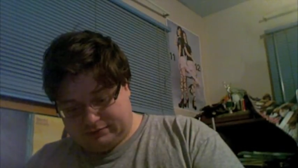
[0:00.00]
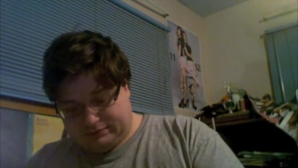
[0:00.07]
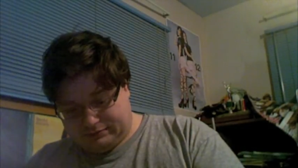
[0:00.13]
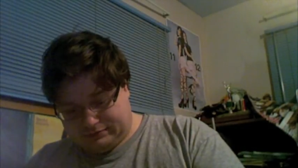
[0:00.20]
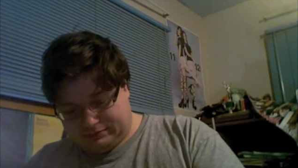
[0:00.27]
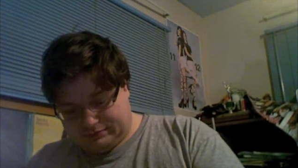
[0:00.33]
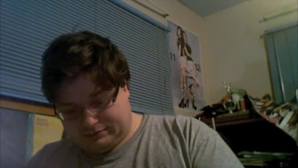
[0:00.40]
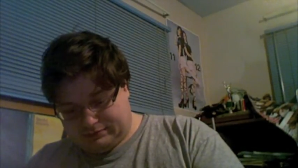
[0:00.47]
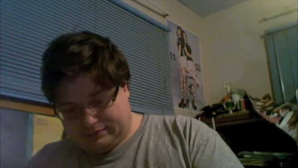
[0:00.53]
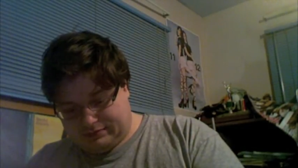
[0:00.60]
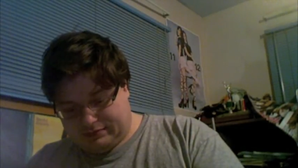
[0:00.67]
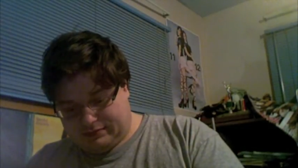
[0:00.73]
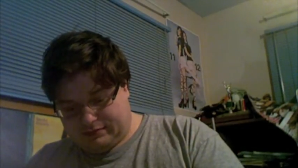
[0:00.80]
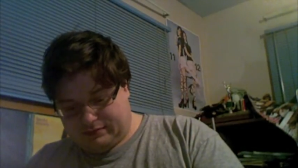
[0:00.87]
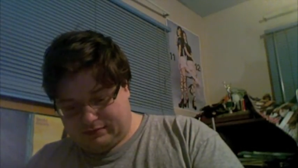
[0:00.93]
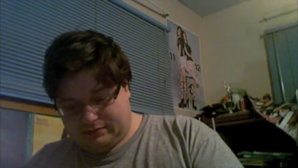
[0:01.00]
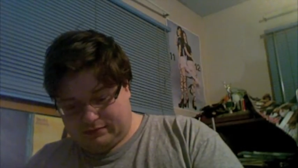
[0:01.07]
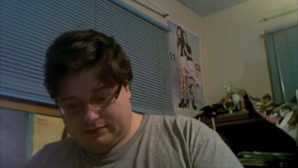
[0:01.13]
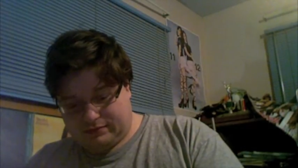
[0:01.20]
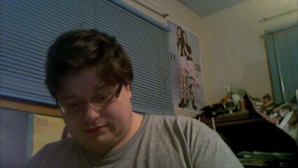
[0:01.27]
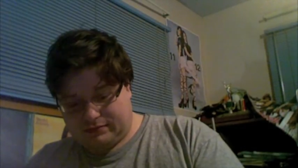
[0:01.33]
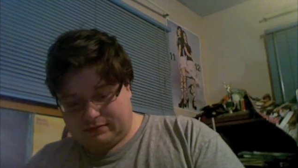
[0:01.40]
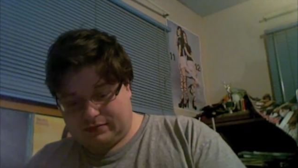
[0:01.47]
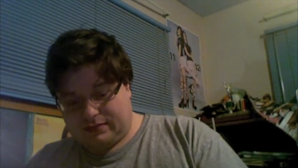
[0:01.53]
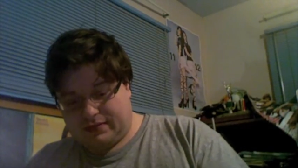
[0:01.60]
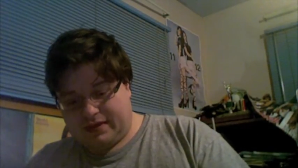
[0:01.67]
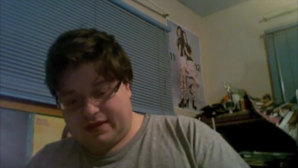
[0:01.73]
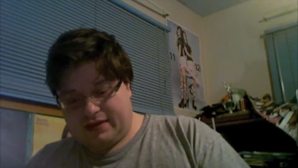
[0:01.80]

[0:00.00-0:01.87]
Nothing is said.